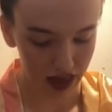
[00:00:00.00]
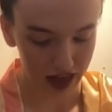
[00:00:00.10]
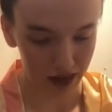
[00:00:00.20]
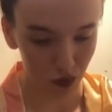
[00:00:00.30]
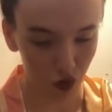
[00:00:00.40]

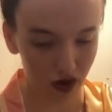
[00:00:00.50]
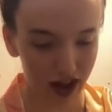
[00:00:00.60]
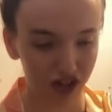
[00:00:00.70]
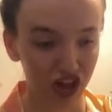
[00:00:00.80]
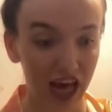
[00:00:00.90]
any more
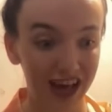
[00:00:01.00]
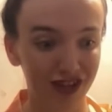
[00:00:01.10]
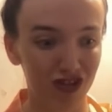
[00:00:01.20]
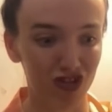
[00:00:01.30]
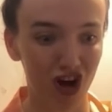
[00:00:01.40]

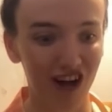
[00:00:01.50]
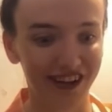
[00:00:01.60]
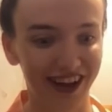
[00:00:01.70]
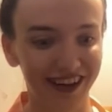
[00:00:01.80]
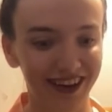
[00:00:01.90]
educational
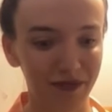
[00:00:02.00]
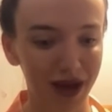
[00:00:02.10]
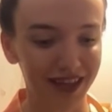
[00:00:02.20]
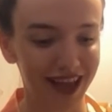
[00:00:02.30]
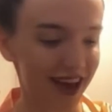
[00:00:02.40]
content in
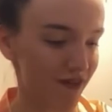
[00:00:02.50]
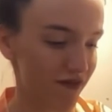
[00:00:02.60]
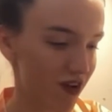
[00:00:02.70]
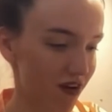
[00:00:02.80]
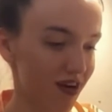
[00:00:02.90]
my life
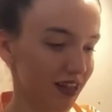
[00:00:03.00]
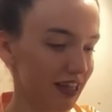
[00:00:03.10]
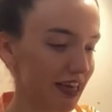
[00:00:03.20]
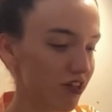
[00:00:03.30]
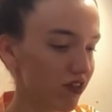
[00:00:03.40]

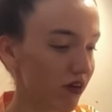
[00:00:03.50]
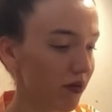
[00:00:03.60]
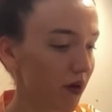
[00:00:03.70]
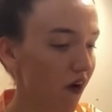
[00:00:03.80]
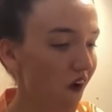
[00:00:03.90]
currently,
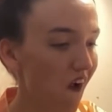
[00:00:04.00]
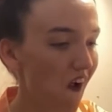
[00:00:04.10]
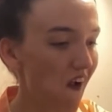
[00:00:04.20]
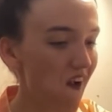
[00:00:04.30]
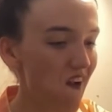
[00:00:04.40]
so
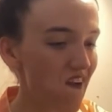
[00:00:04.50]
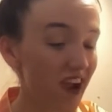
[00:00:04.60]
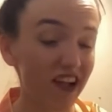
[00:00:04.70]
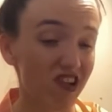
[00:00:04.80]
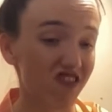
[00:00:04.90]

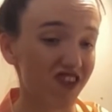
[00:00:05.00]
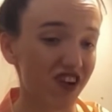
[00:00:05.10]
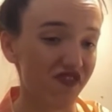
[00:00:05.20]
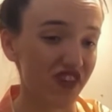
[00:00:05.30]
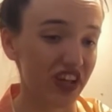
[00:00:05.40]
that's a
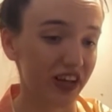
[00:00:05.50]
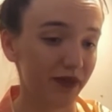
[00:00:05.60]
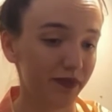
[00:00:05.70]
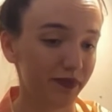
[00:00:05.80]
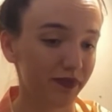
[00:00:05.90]
strange feeling.
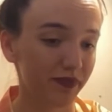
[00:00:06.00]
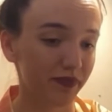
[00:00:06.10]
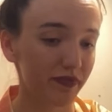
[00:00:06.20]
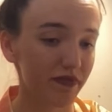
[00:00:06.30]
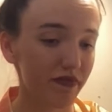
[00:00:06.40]

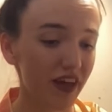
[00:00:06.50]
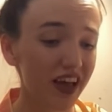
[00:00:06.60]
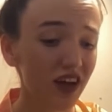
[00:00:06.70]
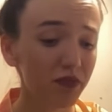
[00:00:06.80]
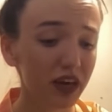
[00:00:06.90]

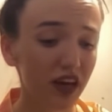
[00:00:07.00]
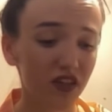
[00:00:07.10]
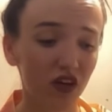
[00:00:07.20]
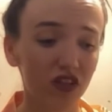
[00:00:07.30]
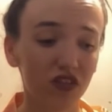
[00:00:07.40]
And
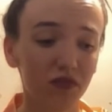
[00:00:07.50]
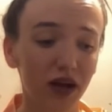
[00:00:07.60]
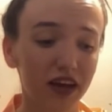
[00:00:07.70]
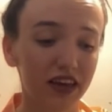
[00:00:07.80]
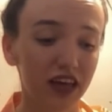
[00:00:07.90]
because also my